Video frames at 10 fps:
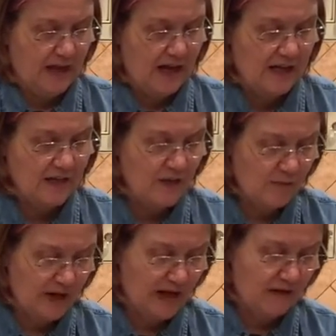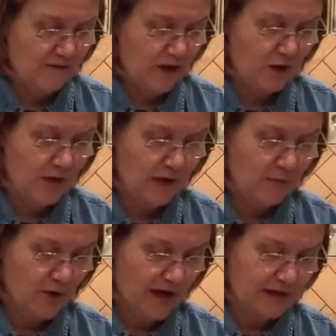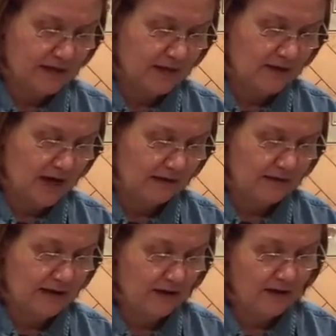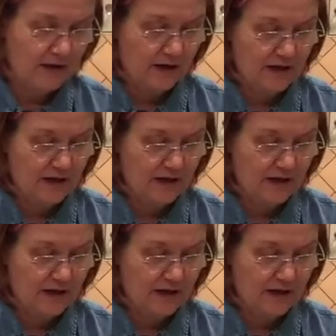And so many of our quick breads that are out there